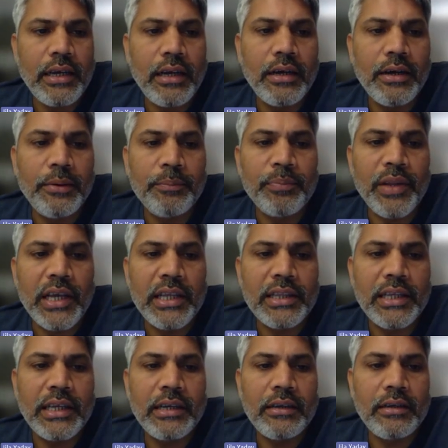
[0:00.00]
And
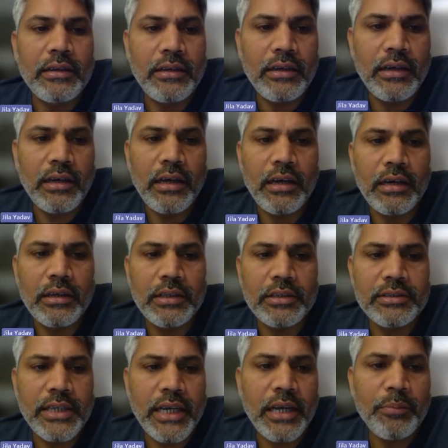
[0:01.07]
then the
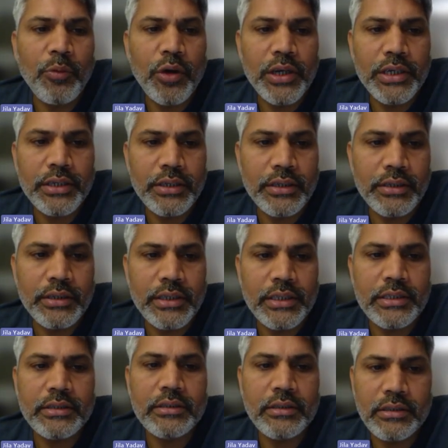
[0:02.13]
second point here is,